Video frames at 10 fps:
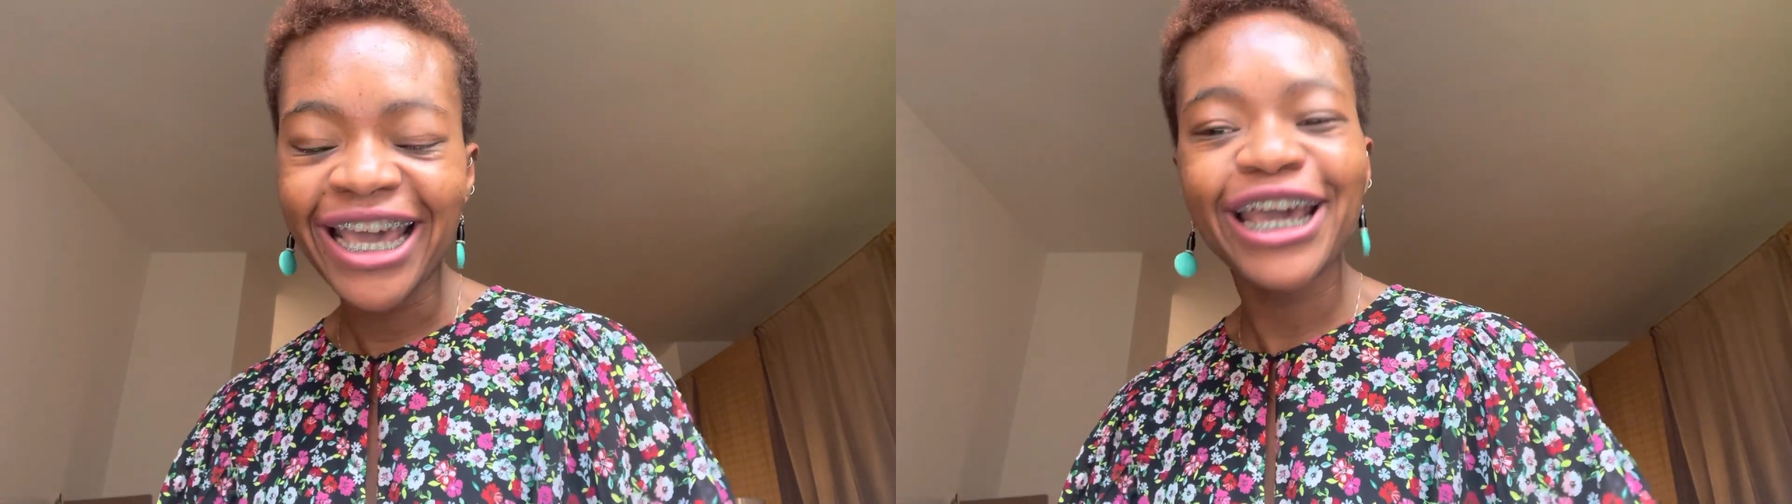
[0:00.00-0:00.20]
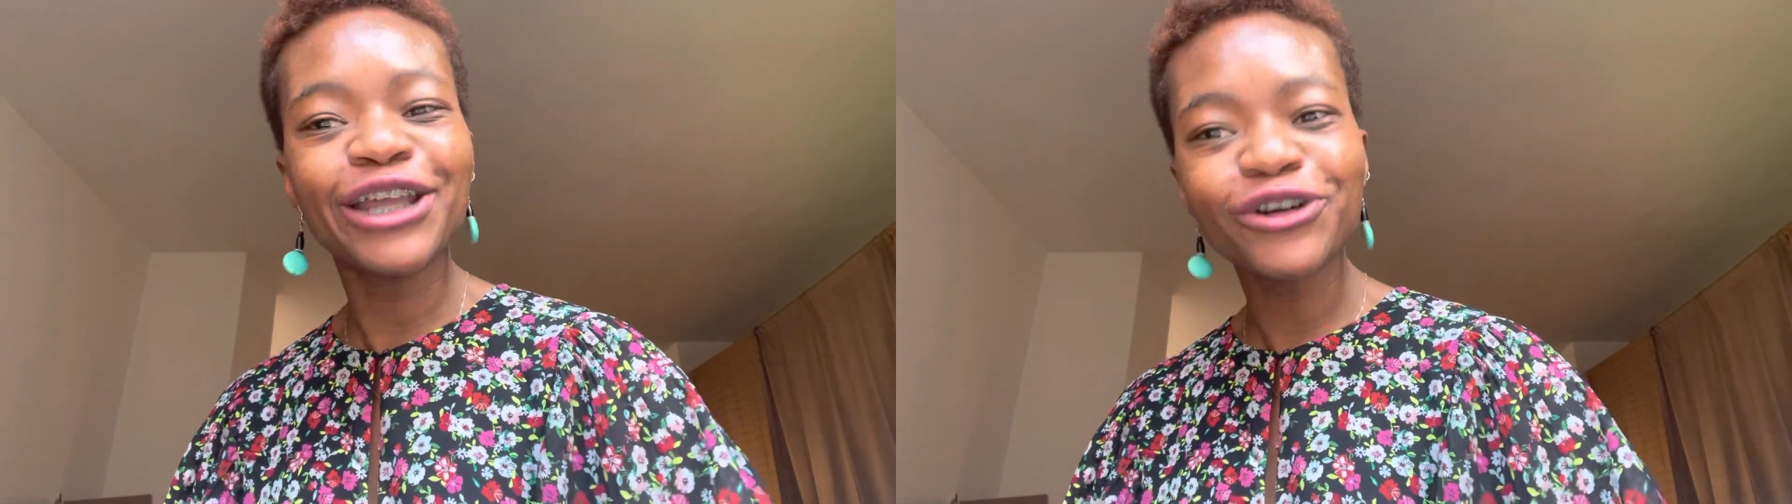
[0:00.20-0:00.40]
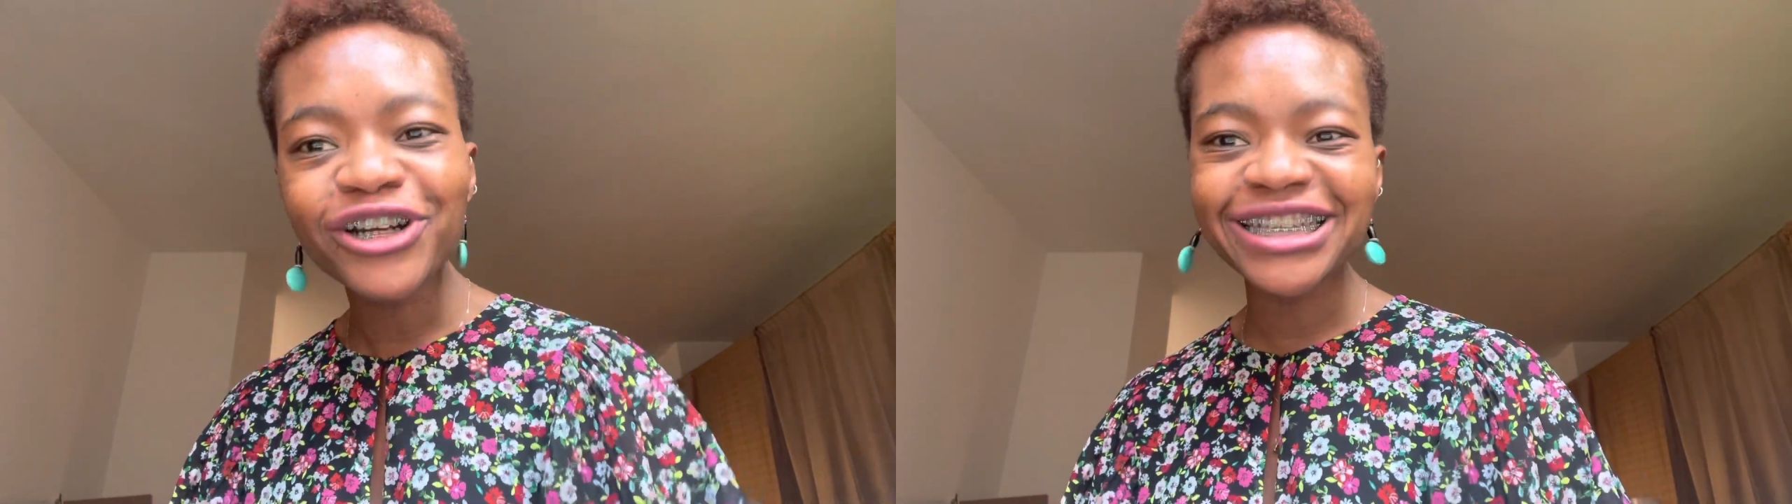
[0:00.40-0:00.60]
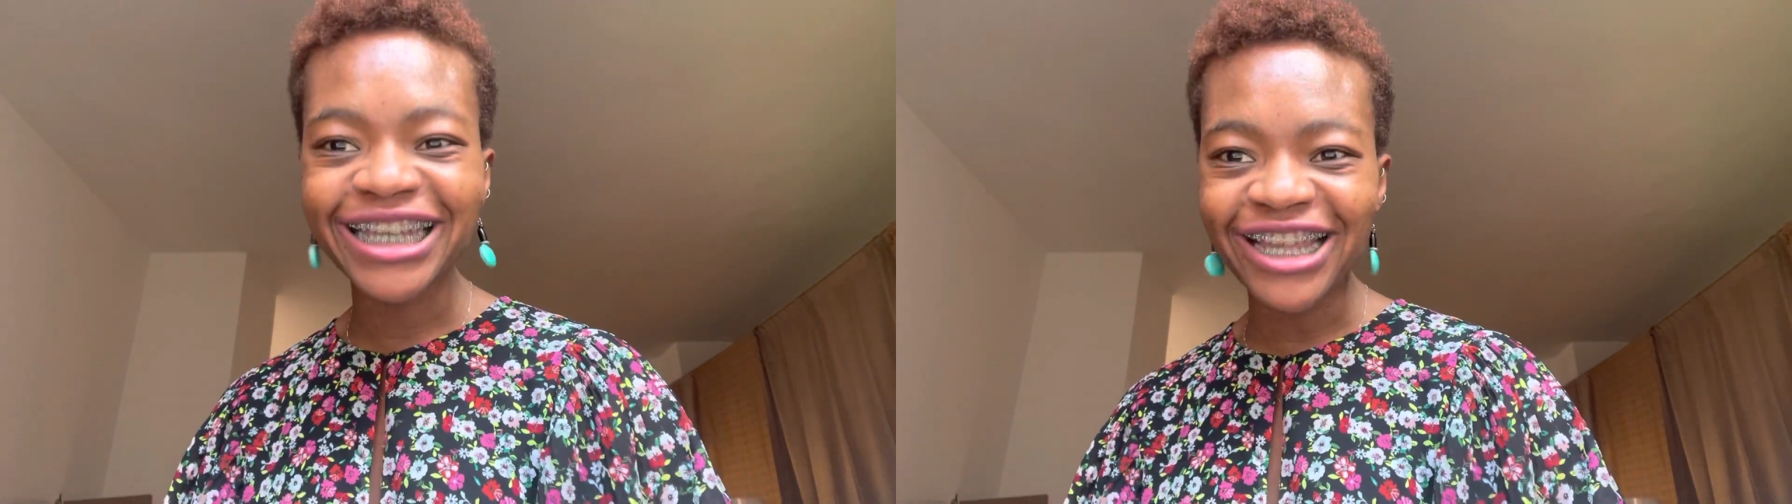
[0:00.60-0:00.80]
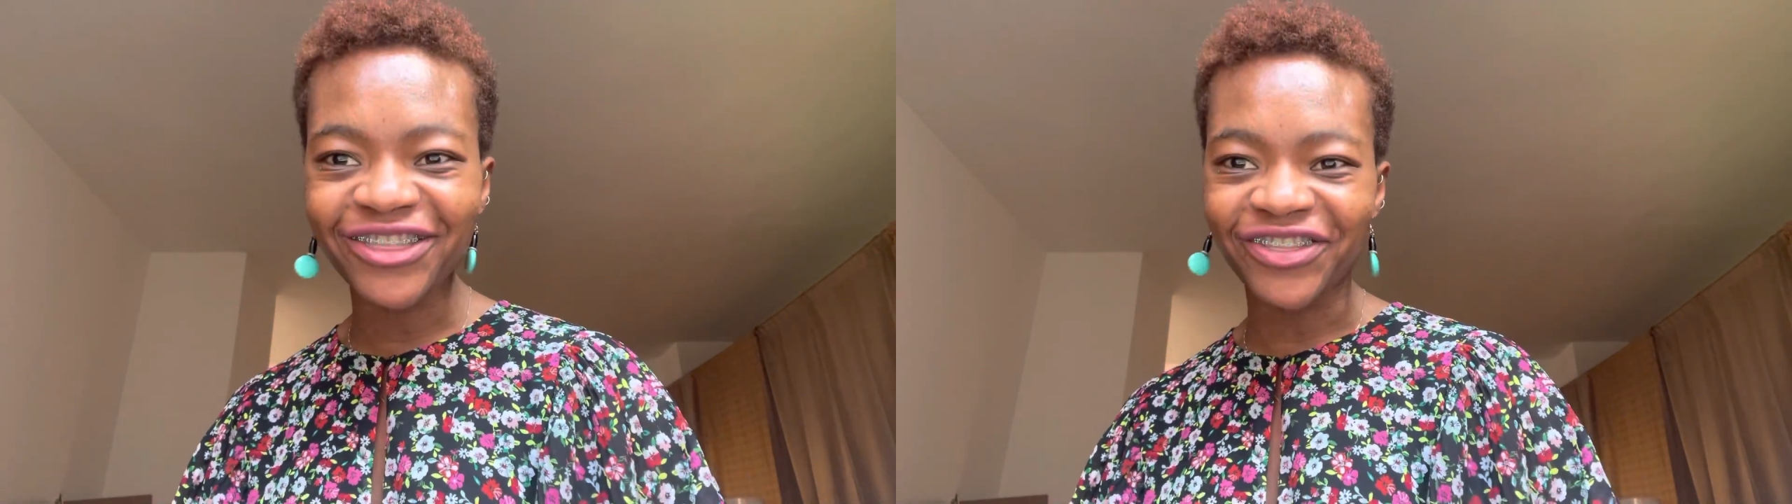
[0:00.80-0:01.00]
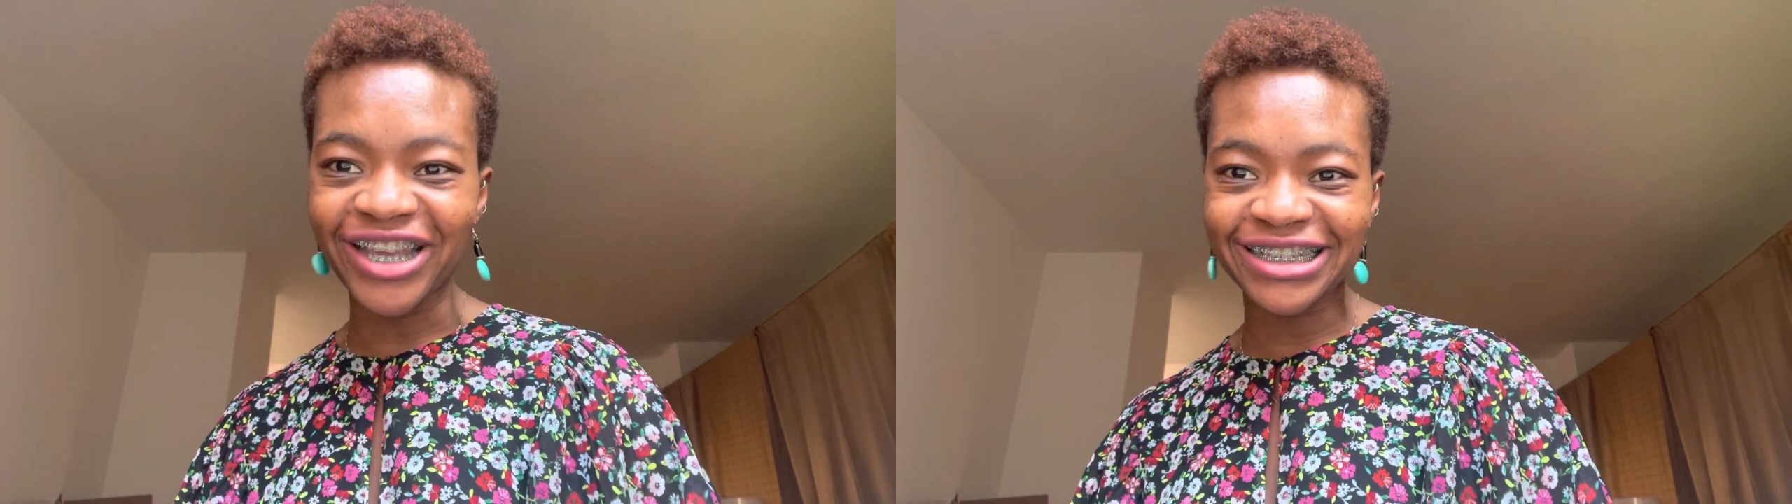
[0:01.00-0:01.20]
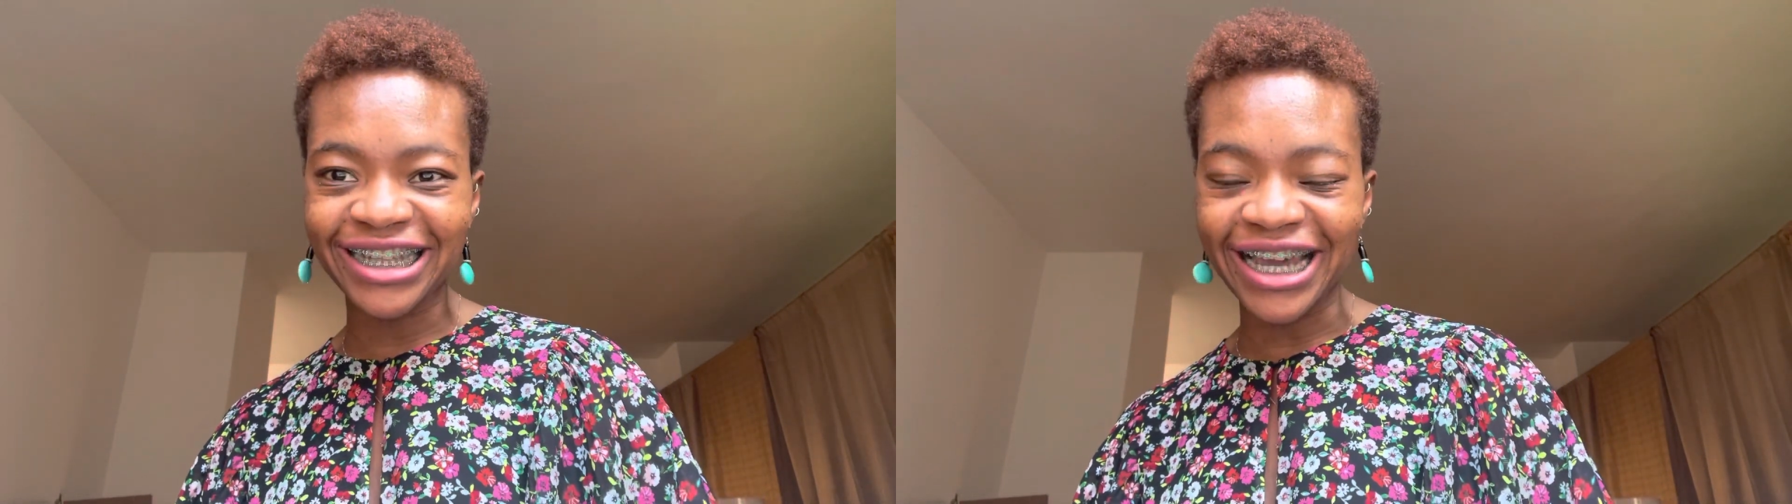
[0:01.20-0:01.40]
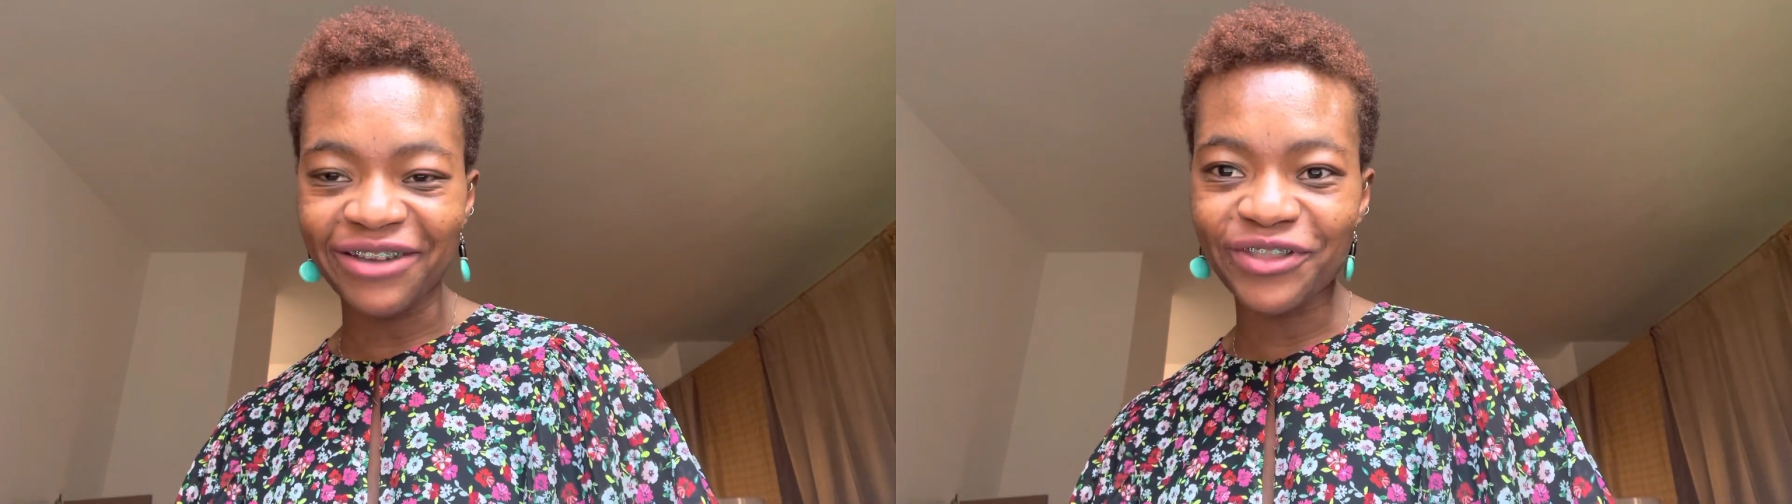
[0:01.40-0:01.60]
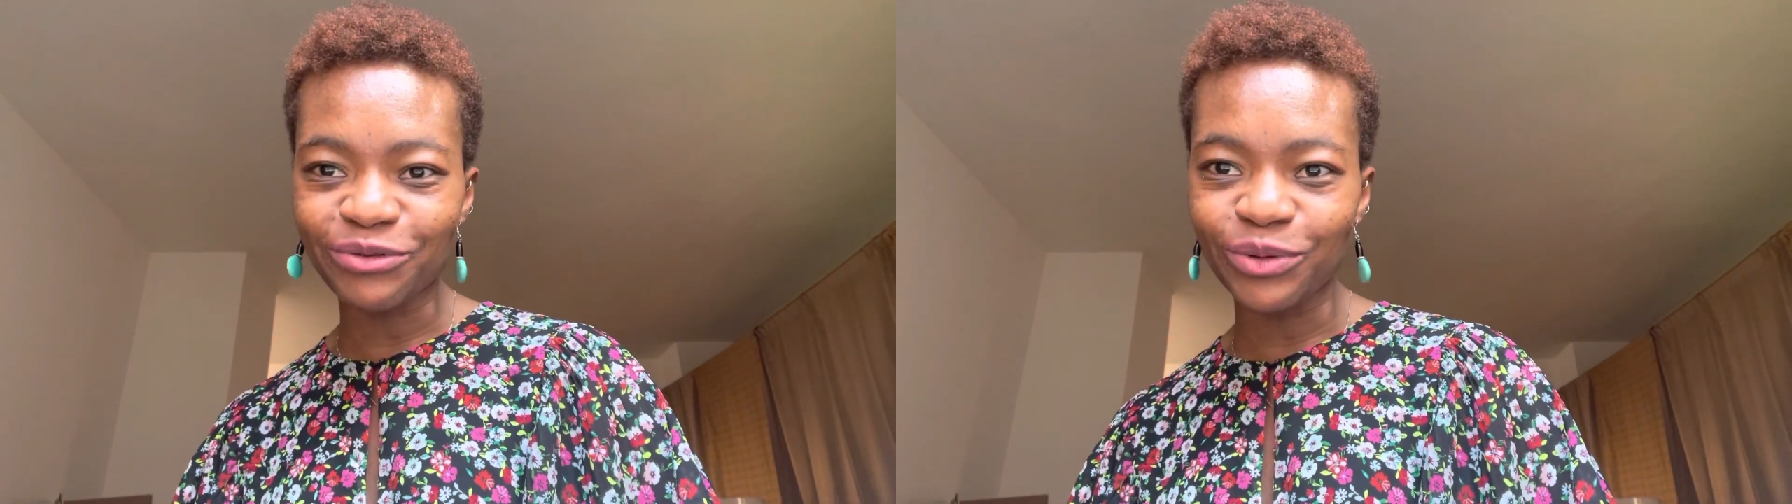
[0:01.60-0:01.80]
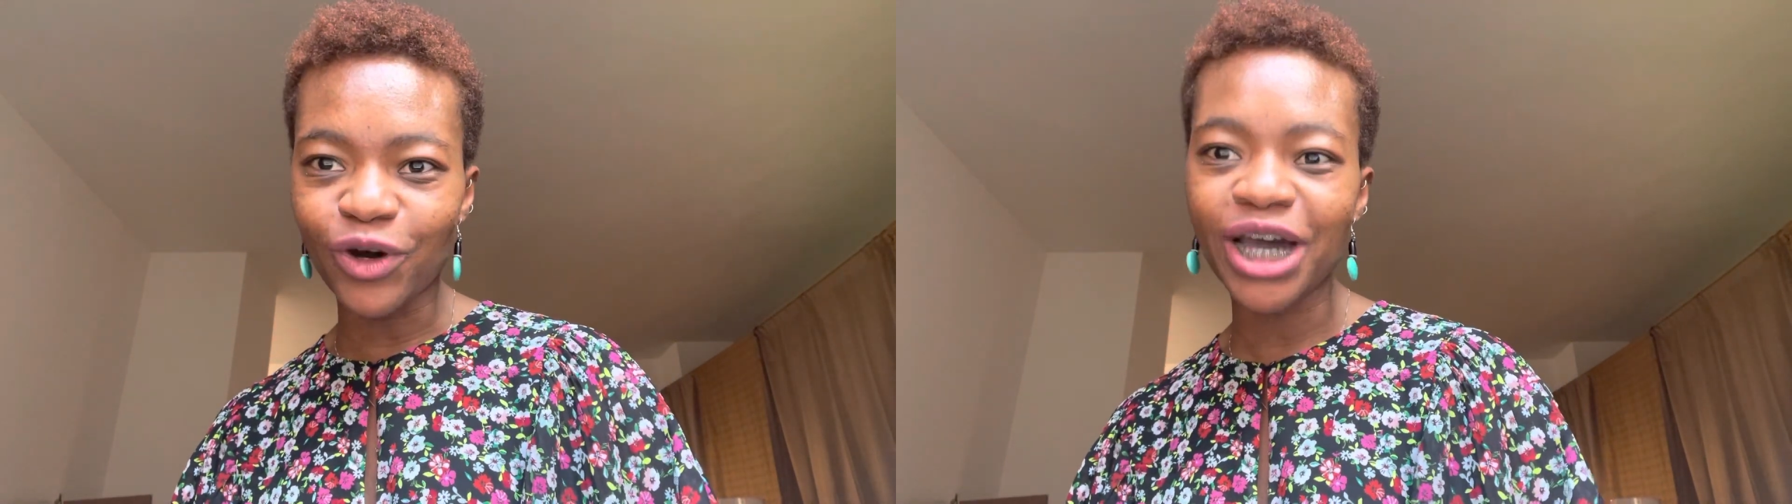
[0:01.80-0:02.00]
in order to get the things in life that
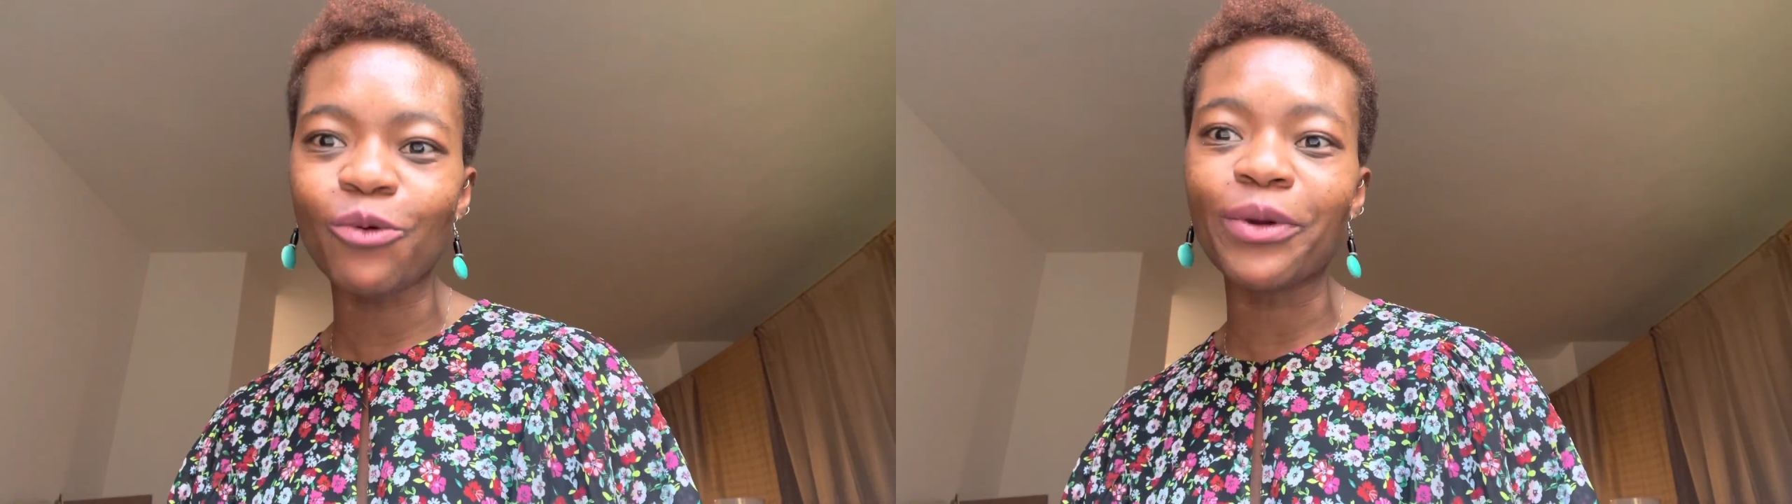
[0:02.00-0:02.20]
we want,